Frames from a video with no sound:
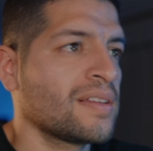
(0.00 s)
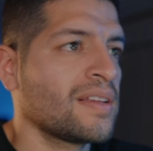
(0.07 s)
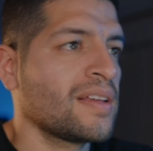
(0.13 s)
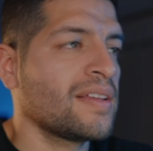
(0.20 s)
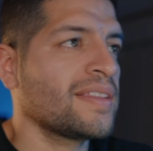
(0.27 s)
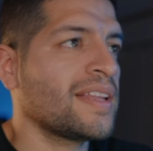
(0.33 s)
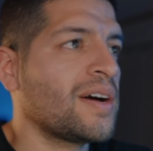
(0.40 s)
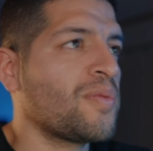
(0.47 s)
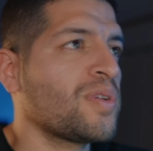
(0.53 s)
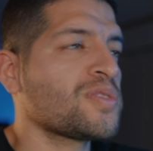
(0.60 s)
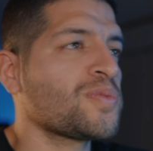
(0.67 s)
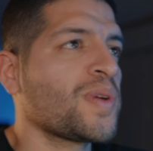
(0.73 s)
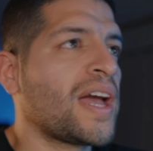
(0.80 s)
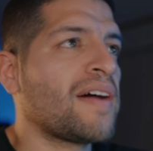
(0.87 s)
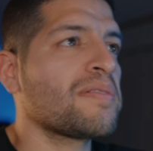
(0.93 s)
Now
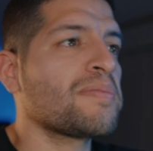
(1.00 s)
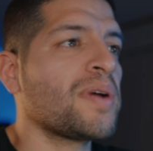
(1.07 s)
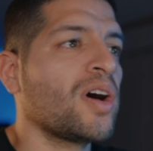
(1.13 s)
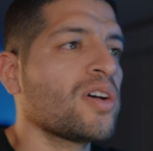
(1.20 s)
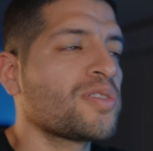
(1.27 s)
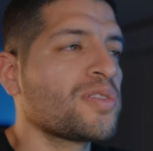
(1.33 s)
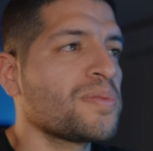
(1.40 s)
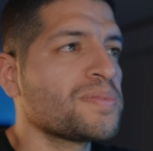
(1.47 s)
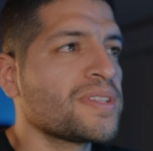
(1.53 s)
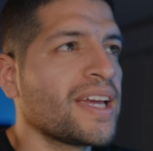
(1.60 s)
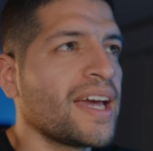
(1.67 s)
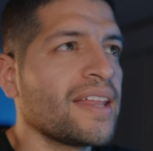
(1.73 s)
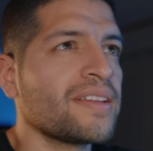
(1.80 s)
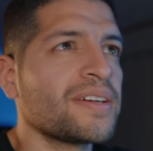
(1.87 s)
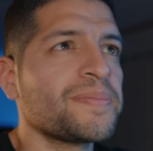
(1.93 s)
once we have them all grouped
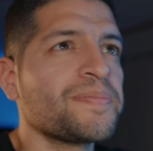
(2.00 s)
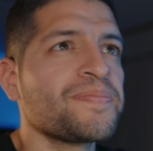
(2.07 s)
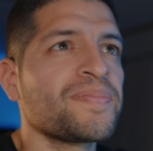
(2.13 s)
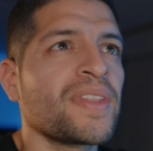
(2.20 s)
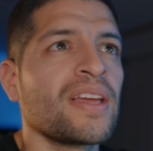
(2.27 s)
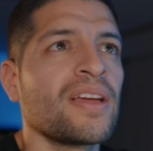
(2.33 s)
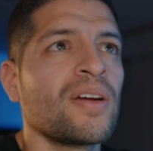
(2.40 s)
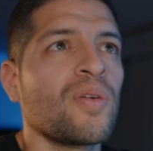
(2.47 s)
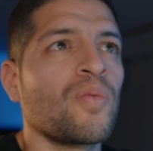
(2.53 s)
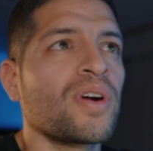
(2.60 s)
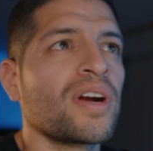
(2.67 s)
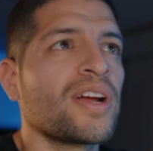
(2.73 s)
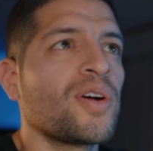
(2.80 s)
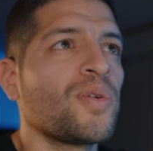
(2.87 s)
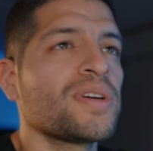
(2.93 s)
together, we're
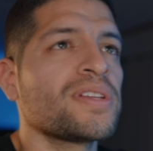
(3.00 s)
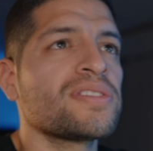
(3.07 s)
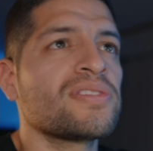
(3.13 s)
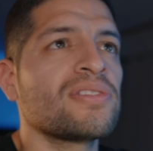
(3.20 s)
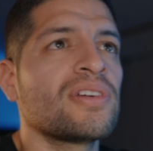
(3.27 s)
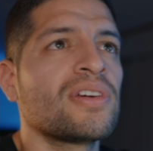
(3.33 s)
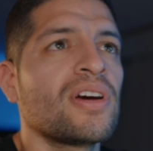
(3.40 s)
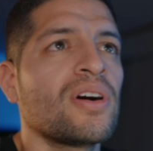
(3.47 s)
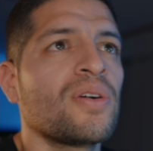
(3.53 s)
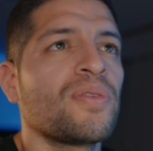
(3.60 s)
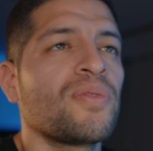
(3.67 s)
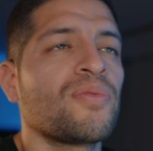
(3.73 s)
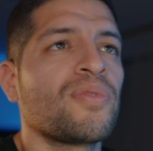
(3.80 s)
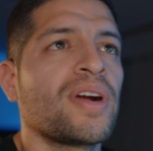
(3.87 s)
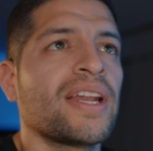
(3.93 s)
going to go
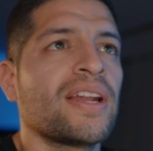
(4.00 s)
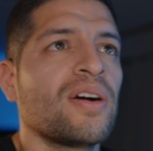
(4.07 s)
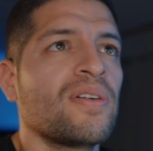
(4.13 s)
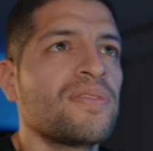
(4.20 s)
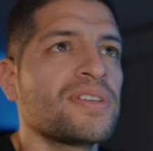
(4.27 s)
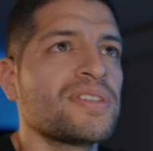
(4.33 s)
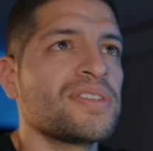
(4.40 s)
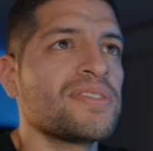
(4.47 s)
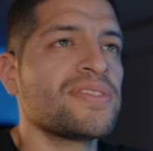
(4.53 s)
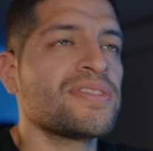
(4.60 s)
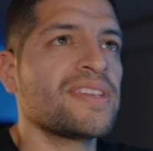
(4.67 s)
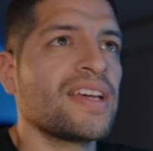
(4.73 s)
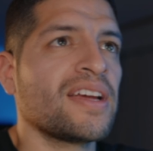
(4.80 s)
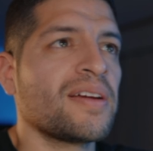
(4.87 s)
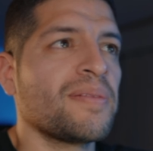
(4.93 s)
right over to
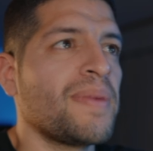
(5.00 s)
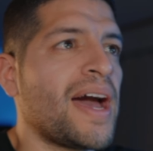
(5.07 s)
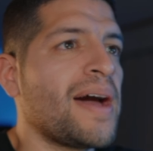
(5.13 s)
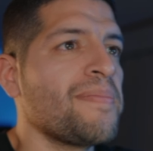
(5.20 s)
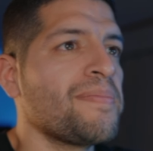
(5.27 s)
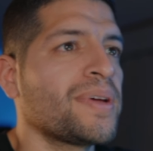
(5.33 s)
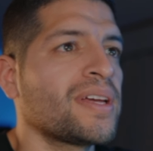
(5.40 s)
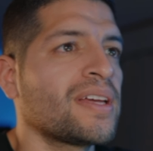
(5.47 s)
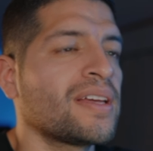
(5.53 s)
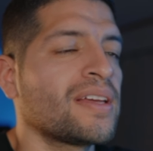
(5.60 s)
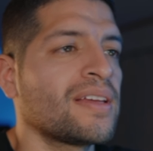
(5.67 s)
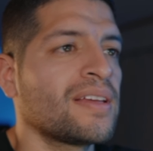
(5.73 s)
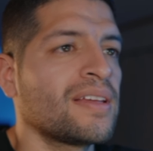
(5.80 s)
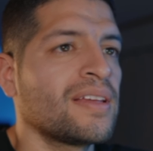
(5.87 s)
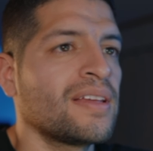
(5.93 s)
Sync Map,
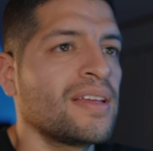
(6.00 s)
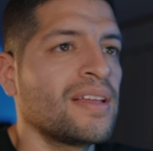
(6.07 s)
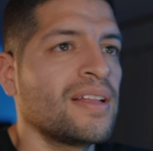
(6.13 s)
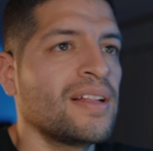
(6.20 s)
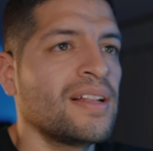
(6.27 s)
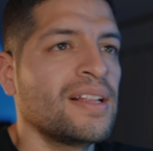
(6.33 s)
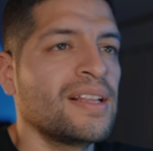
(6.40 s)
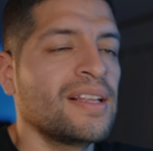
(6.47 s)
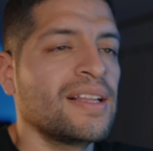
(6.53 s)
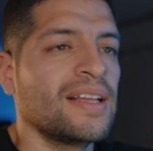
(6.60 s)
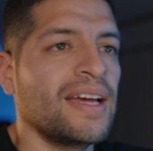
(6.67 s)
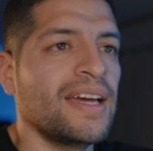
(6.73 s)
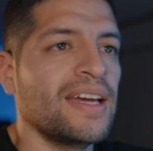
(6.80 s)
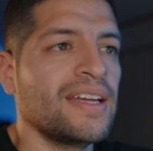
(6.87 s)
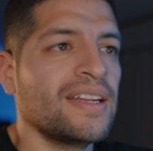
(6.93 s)

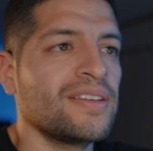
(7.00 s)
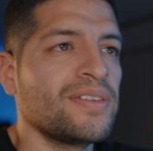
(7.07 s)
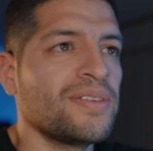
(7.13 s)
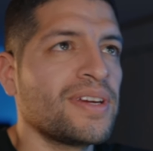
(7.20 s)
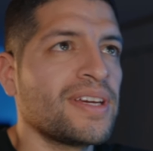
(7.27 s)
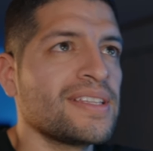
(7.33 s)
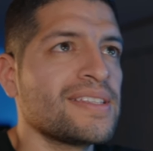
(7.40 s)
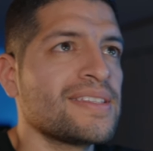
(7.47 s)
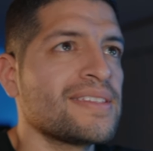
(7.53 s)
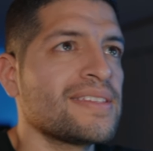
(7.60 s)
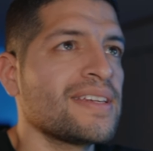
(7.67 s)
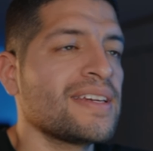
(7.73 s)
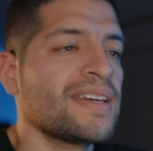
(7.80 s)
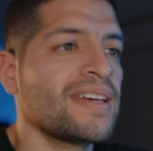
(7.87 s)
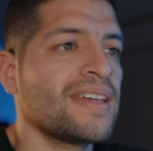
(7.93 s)
and you can
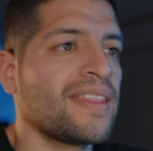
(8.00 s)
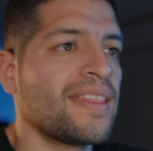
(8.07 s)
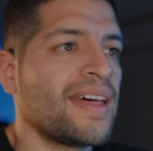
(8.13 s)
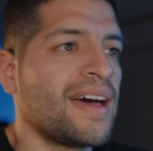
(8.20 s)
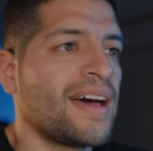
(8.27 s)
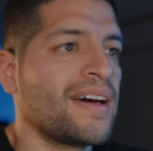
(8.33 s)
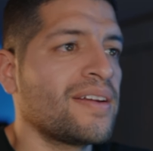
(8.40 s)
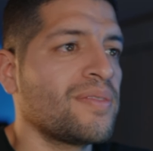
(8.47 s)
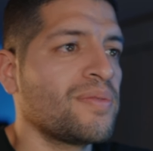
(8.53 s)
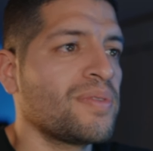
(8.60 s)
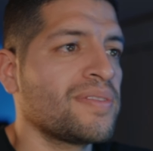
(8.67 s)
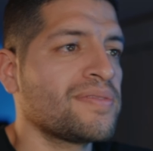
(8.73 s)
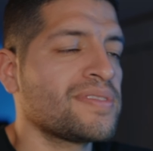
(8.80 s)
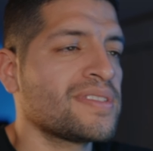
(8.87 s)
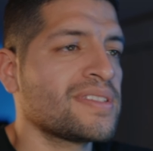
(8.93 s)
see that
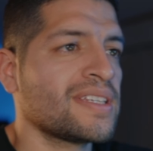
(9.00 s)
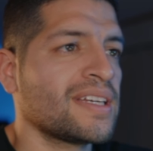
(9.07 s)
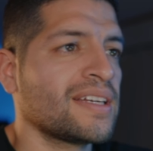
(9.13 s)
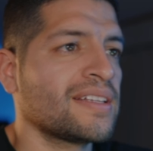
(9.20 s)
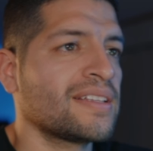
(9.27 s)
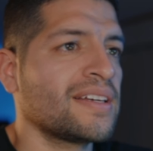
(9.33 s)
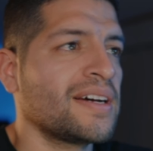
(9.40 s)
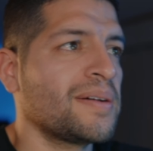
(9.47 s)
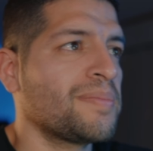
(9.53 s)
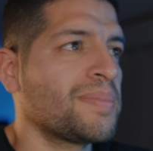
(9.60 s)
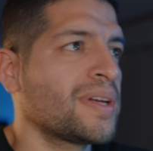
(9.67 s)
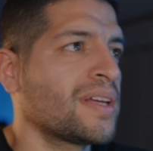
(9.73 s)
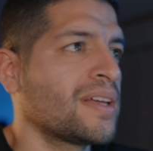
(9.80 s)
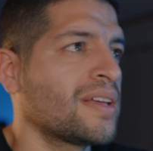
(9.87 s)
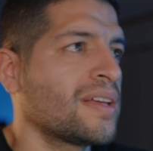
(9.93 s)
we've synced up.
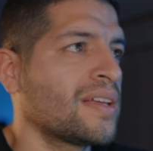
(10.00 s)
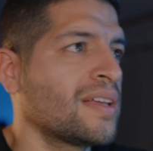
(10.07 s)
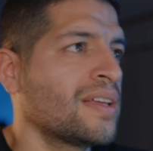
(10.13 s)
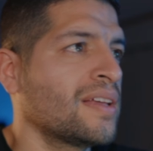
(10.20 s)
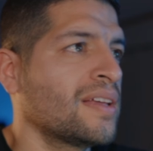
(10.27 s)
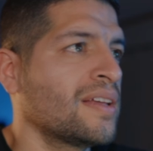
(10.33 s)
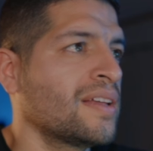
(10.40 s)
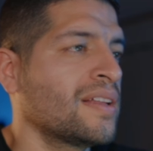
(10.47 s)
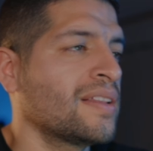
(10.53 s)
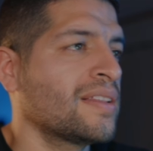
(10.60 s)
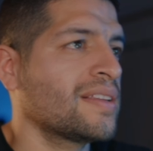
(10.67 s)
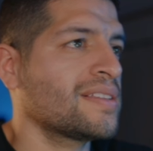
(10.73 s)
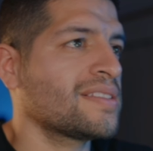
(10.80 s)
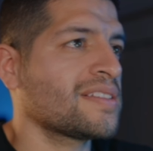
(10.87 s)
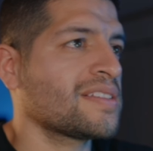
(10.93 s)

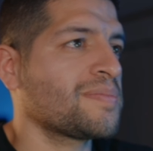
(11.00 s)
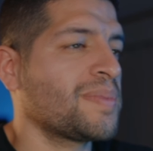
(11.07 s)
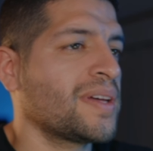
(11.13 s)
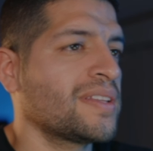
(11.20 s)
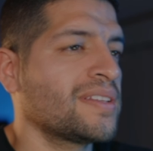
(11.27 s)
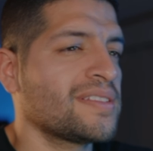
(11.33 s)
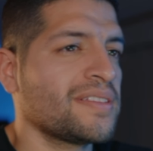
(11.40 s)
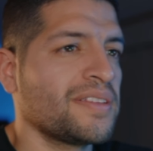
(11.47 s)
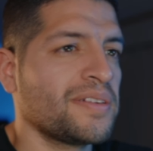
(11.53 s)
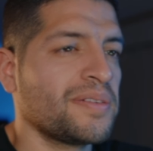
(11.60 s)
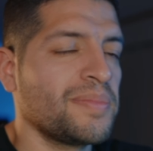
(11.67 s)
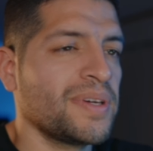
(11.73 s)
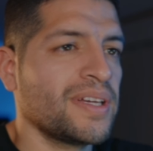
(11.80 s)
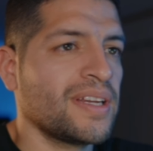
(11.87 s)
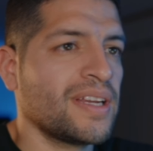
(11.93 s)
Let's expand this a little bit.